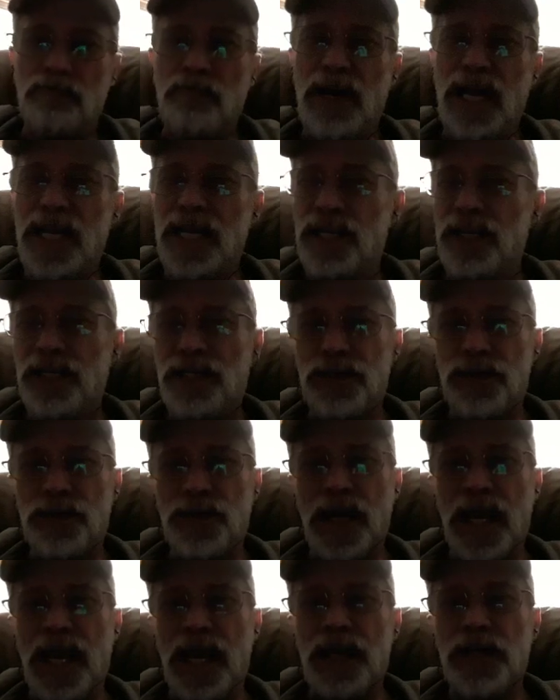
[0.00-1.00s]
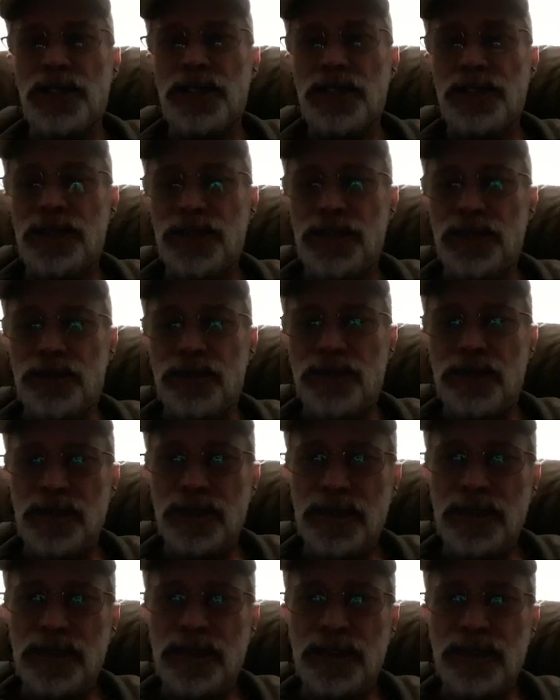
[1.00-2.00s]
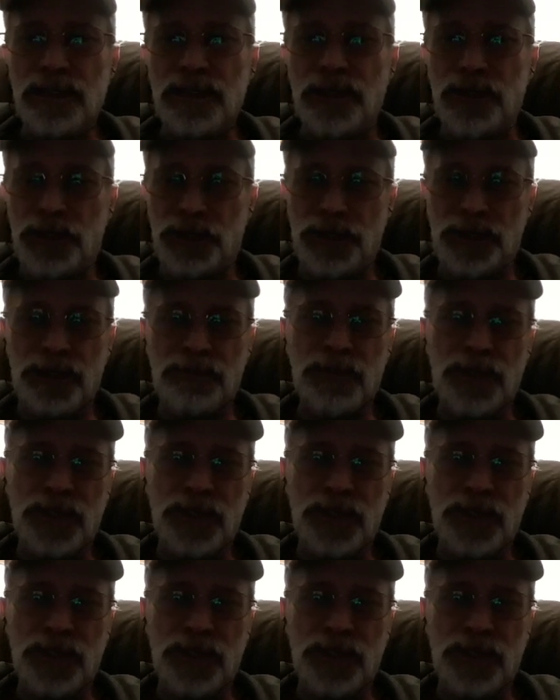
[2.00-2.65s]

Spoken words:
my interactions, to some